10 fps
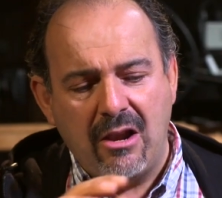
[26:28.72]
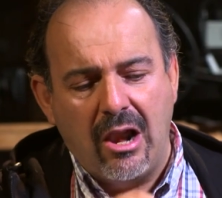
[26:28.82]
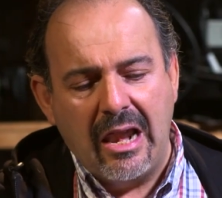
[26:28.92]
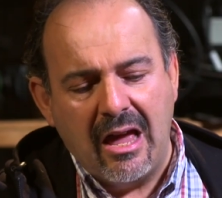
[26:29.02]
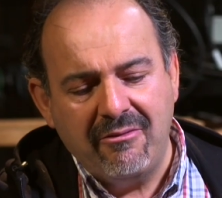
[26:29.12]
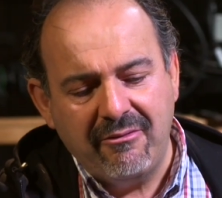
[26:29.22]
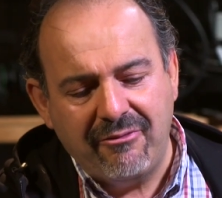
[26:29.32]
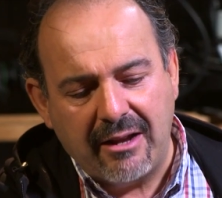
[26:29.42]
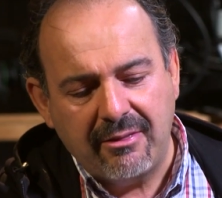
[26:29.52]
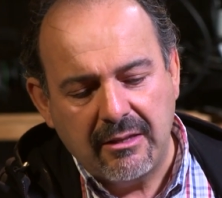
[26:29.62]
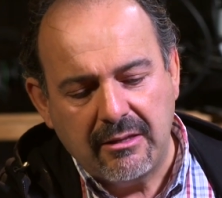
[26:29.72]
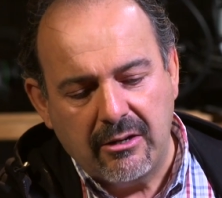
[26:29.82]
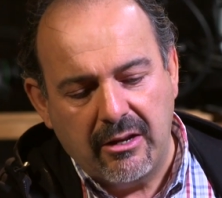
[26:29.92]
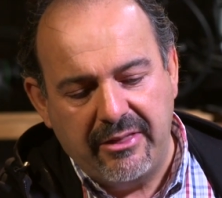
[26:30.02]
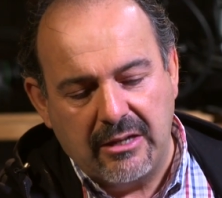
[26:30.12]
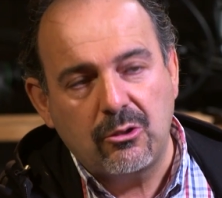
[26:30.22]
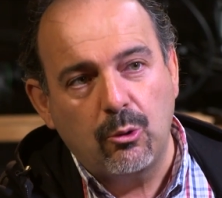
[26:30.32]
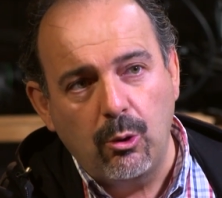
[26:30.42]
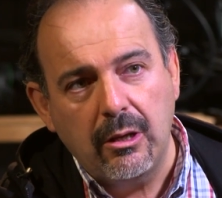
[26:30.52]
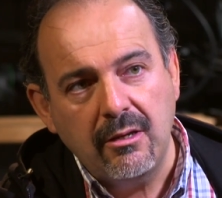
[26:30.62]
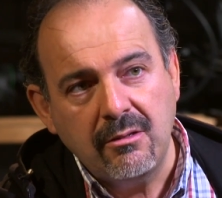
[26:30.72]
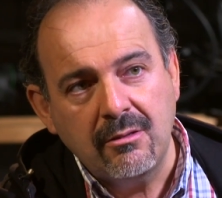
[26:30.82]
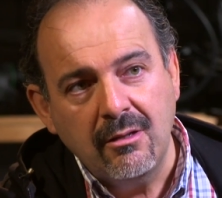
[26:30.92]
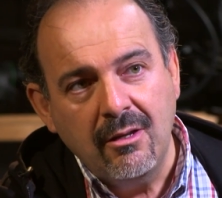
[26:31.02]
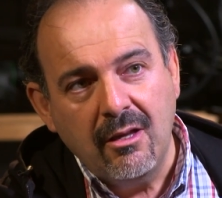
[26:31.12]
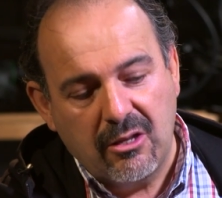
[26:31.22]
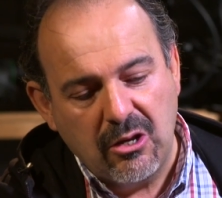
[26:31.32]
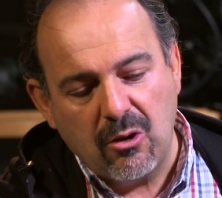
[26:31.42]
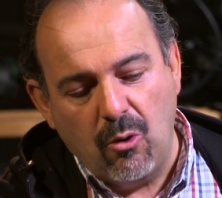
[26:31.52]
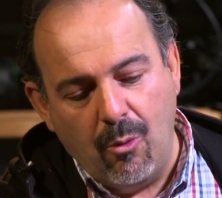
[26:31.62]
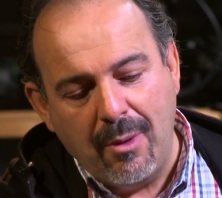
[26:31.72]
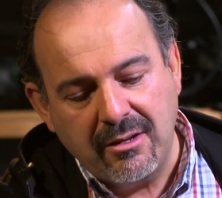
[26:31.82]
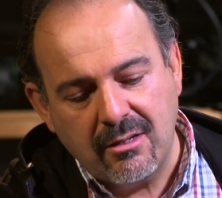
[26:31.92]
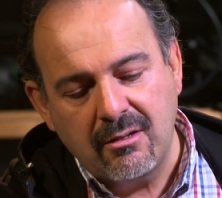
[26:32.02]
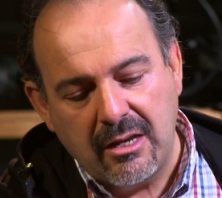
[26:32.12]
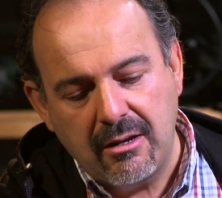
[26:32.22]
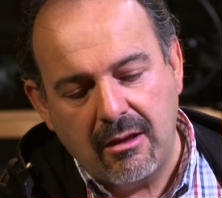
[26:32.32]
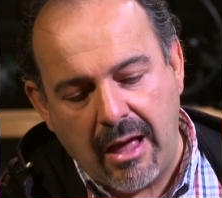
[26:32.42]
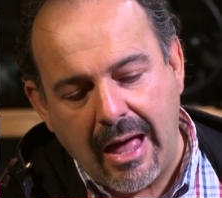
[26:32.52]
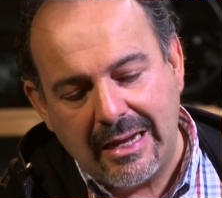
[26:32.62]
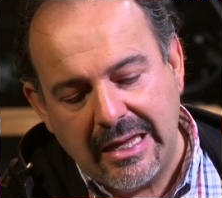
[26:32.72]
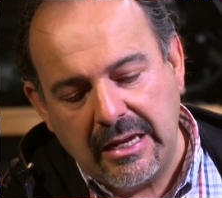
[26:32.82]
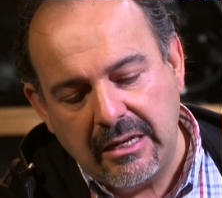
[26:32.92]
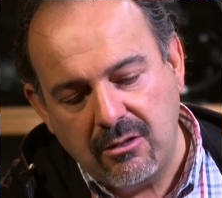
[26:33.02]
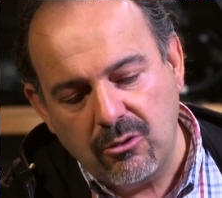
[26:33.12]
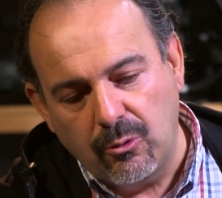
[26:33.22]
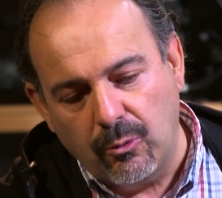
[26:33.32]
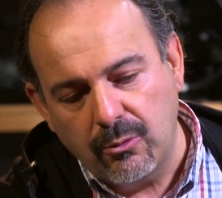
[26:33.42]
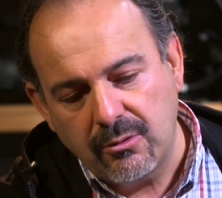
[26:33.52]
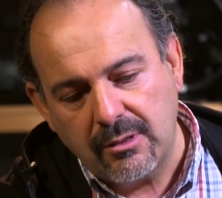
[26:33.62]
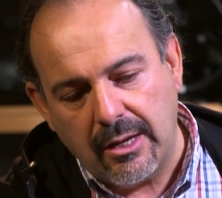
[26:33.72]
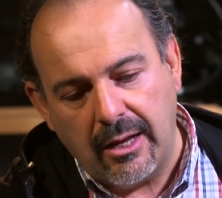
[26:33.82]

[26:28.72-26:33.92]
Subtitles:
And I love the fact that they're toolless. You almost need hardly any tools.